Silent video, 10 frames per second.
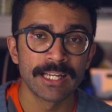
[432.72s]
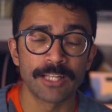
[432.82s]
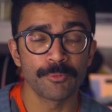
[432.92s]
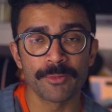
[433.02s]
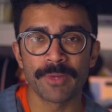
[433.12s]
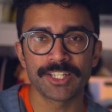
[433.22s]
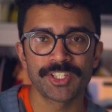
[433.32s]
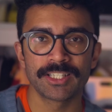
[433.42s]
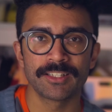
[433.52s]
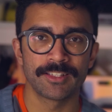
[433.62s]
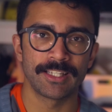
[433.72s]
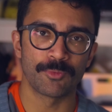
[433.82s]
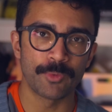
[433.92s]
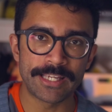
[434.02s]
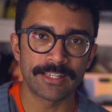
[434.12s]
and we imagine that
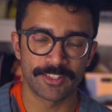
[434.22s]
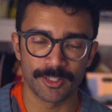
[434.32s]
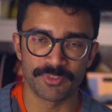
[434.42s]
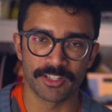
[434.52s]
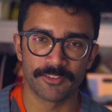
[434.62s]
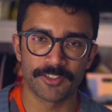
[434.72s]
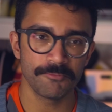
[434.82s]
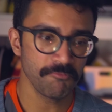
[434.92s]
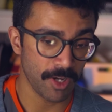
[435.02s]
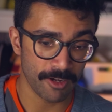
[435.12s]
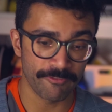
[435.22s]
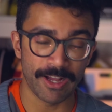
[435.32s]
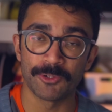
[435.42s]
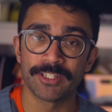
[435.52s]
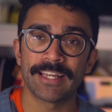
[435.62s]
we as an observer are
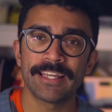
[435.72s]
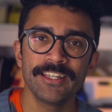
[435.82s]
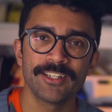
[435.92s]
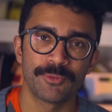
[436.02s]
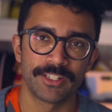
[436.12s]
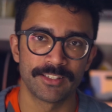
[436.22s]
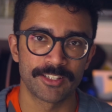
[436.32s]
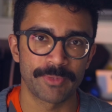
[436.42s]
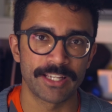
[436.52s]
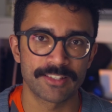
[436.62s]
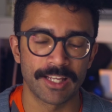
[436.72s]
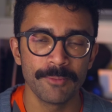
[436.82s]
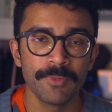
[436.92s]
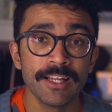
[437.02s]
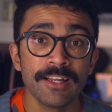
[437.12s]
found here within the
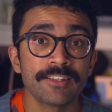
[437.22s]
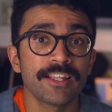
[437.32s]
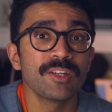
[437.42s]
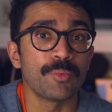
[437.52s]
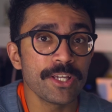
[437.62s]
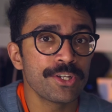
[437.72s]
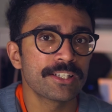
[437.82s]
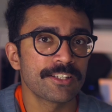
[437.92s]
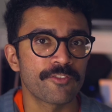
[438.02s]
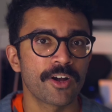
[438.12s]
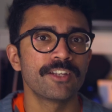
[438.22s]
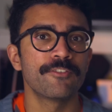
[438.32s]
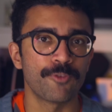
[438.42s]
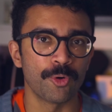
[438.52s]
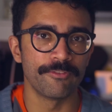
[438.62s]
spacetime, then we could define
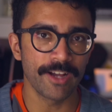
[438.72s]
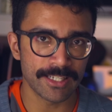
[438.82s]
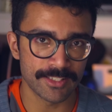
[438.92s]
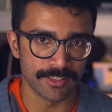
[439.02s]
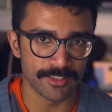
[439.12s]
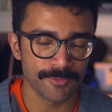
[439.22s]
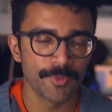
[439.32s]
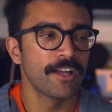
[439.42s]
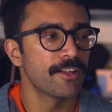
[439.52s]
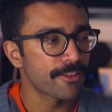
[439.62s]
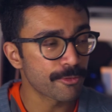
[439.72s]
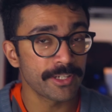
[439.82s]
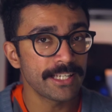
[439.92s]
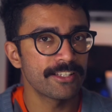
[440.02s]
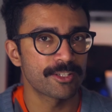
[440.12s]
four vectors,
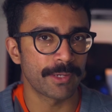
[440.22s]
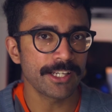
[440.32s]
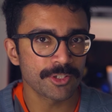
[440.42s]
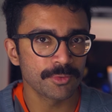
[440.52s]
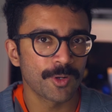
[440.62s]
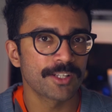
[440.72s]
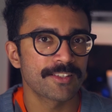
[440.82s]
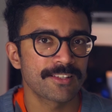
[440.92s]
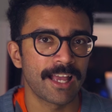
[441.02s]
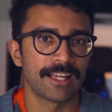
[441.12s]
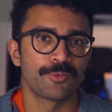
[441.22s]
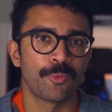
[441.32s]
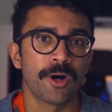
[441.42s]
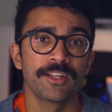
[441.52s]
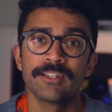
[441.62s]
three spatial ones and
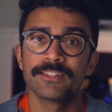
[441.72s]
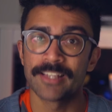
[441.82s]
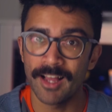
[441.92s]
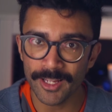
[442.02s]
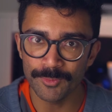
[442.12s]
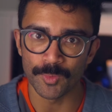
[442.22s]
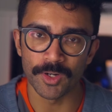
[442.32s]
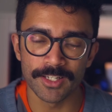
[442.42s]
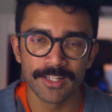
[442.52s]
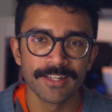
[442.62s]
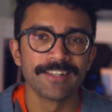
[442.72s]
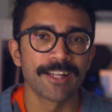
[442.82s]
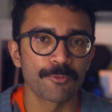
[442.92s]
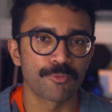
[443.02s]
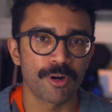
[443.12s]
one time one,
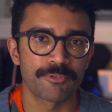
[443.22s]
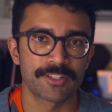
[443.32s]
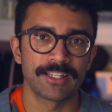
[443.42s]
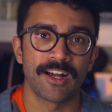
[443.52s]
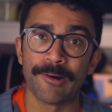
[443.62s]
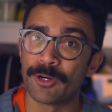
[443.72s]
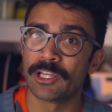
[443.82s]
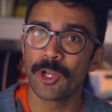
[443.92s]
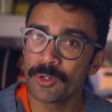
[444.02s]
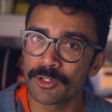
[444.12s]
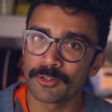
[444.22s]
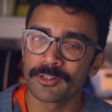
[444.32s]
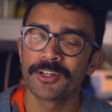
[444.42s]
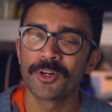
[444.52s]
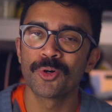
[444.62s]
that would represent our
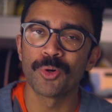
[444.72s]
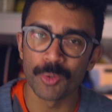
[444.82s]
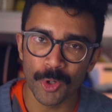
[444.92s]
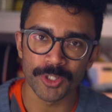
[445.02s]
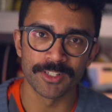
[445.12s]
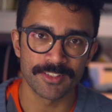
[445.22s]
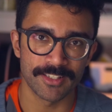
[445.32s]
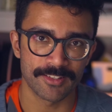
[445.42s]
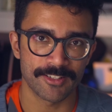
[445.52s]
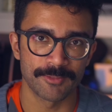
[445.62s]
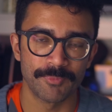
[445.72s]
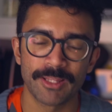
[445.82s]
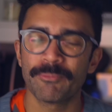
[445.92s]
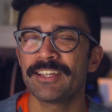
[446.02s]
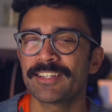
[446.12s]
local coordinate system.
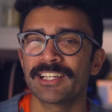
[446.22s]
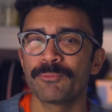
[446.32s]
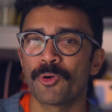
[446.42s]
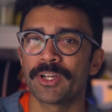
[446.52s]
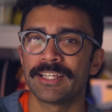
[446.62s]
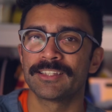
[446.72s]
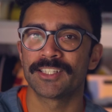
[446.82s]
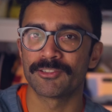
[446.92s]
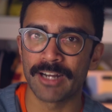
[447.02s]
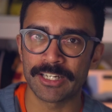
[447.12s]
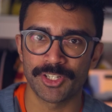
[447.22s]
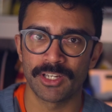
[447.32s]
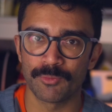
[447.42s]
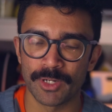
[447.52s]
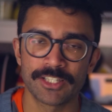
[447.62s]
They basically point in the direction
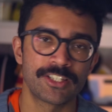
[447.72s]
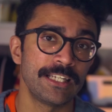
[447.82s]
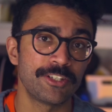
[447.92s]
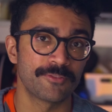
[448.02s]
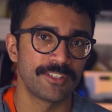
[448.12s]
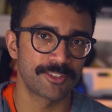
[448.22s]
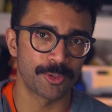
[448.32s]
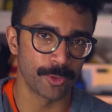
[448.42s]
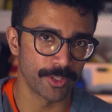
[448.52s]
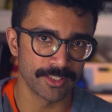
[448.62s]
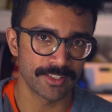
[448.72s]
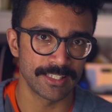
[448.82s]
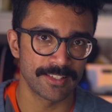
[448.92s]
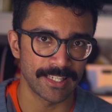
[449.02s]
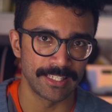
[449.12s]
in which each of these coordinates
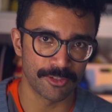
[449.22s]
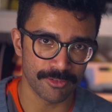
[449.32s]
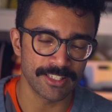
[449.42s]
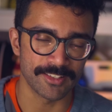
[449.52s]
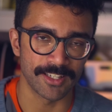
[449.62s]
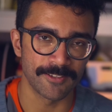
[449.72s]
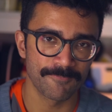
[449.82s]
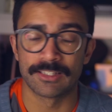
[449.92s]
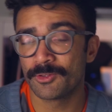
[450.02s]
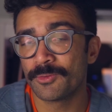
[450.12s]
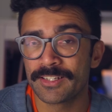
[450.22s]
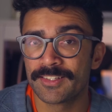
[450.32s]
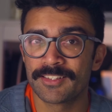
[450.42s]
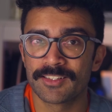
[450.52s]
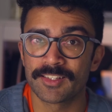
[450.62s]
is increasing. As always,
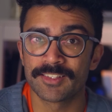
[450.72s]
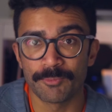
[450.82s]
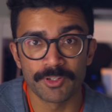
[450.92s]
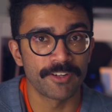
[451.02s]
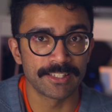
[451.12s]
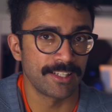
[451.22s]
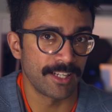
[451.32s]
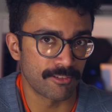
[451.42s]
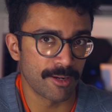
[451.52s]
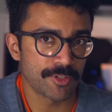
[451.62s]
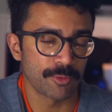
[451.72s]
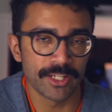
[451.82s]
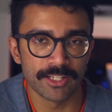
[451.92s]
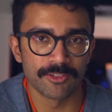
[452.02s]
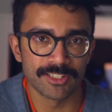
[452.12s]
this is a simplified diagram, so we
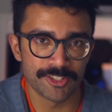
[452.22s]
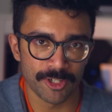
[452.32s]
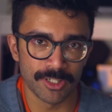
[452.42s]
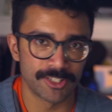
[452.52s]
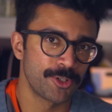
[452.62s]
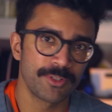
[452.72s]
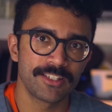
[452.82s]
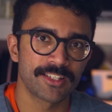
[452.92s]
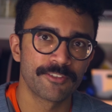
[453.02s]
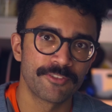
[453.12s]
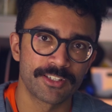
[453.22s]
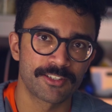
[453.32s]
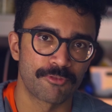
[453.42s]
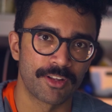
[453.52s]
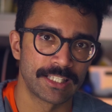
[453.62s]
can only show a 2D surface
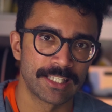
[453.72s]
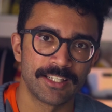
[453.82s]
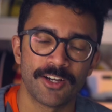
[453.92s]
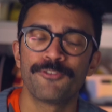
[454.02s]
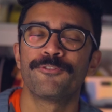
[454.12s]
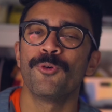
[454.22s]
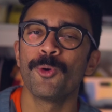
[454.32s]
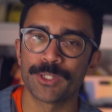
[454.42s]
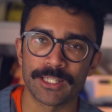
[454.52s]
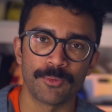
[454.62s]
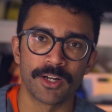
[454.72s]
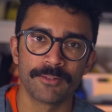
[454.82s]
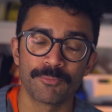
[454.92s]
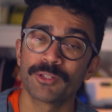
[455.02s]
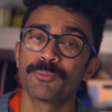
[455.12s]
rather than a 4D one,
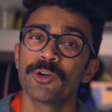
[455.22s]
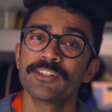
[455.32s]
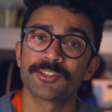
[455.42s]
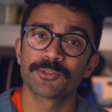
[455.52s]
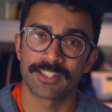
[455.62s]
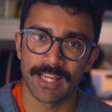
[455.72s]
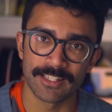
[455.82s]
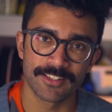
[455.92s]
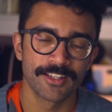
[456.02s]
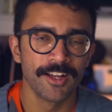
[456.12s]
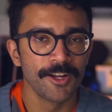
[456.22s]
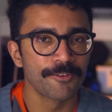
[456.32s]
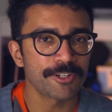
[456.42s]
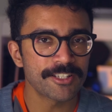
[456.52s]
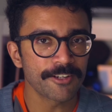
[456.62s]
but the point still stands.
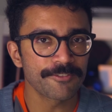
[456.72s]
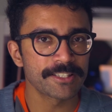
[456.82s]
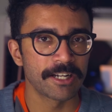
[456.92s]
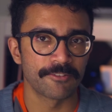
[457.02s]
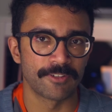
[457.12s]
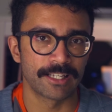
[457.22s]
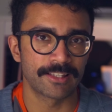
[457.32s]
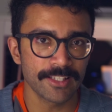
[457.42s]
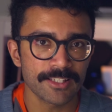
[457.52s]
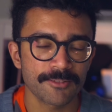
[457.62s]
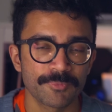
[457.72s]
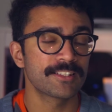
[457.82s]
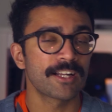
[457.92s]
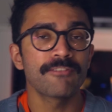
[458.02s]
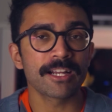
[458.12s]
For a surface curved like this, the
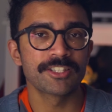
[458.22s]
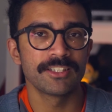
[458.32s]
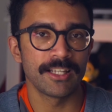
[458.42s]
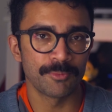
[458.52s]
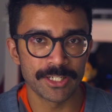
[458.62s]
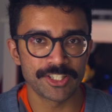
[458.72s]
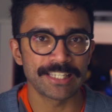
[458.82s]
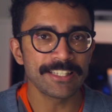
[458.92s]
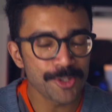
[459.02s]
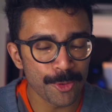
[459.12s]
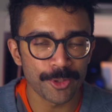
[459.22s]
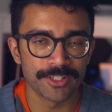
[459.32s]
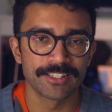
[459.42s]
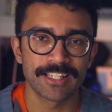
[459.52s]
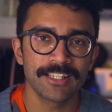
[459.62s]
direction in which each
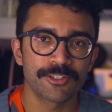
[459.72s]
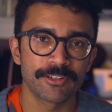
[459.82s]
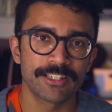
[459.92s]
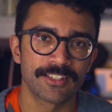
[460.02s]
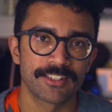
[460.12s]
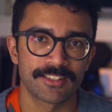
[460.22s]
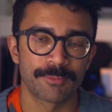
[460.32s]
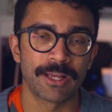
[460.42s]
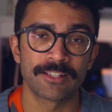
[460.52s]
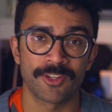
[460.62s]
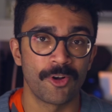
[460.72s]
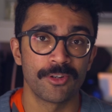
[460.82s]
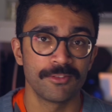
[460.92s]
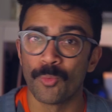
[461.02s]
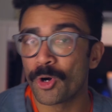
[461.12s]
coordinate increases depends
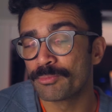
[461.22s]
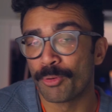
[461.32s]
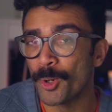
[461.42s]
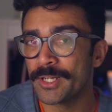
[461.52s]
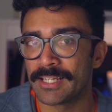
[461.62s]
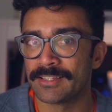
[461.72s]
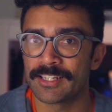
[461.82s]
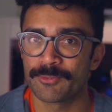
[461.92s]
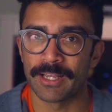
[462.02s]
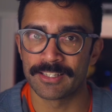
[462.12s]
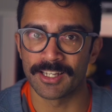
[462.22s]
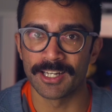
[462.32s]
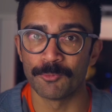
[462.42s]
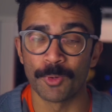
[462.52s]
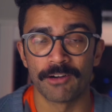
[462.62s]
on what point in that
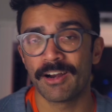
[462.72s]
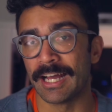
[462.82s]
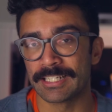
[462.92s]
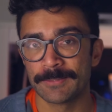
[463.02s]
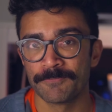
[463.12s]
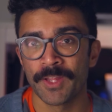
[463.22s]
space-time we're at.